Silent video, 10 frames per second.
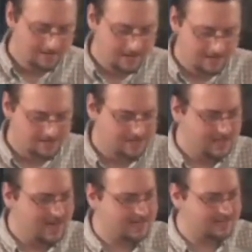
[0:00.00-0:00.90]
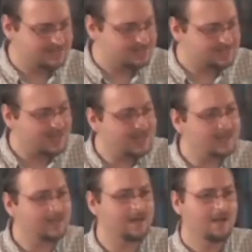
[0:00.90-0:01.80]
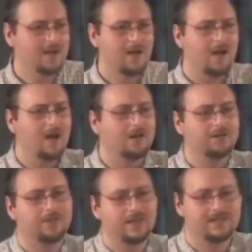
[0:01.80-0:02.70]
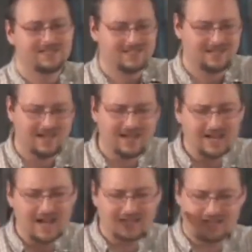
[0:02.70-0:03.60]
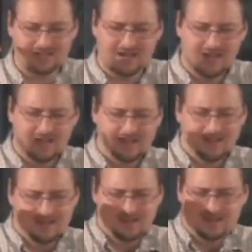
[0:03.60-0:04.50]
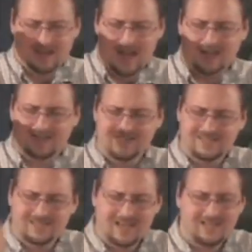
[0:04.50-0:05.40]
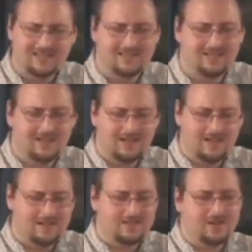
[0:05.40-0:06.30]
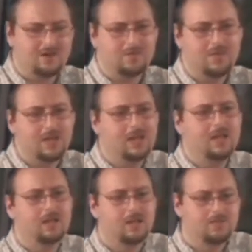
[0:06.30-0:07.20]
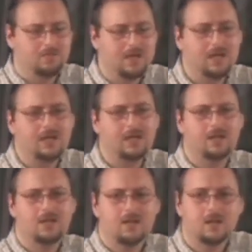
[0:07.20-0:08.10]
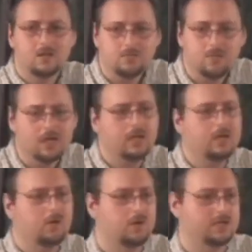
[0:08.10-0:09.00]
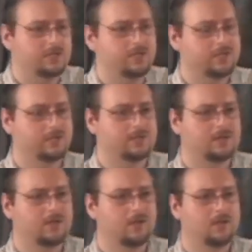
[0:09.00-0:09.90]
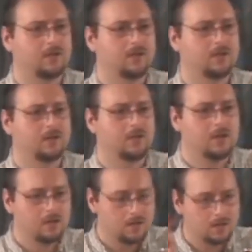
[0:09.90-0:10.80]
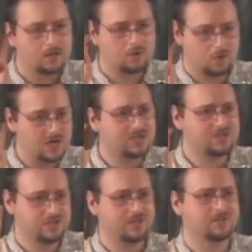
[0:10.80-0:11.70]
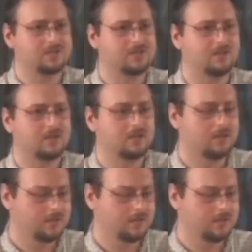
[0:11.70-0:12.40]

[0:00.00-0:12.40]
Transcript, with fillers: And, and see, I can say all of this, and, and I can, I can say that there are many, many, many Christians, Christians,